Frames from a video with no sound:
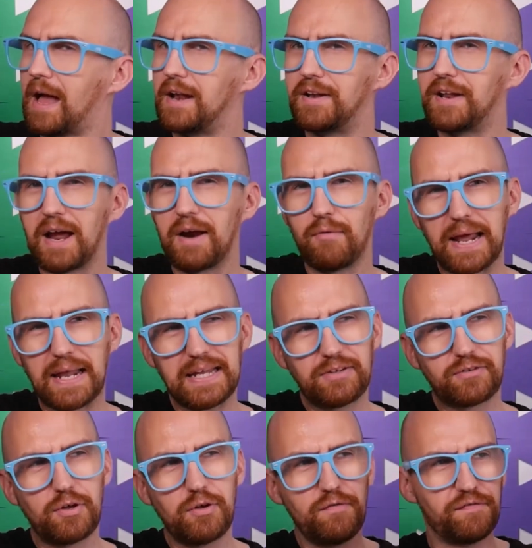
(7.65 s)
directly
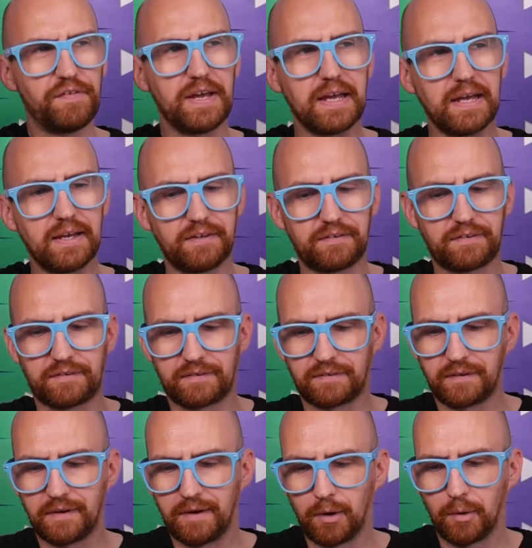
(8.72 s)
to this
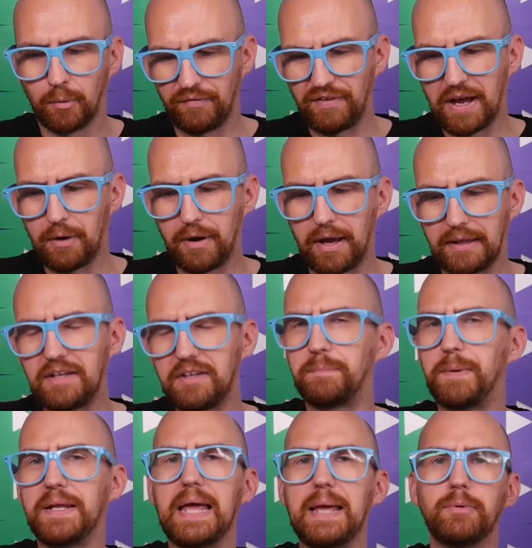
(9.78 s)
without at least
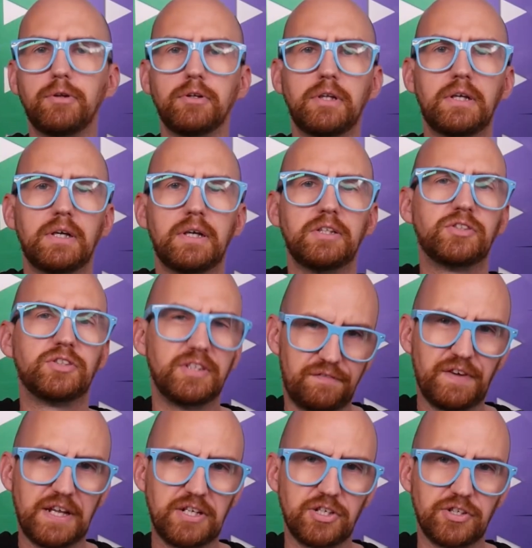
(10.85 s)
being able to
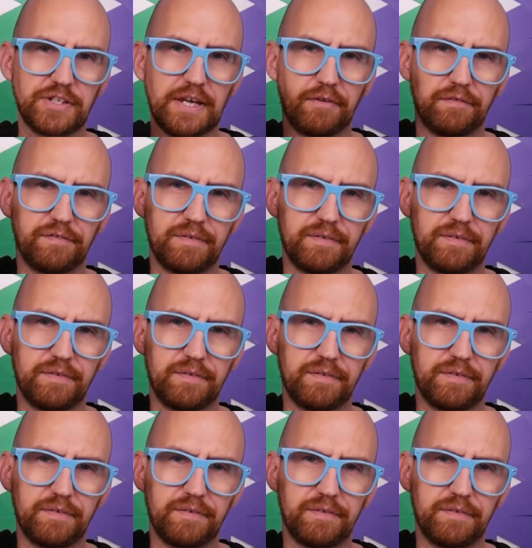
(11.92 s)
defend yourself.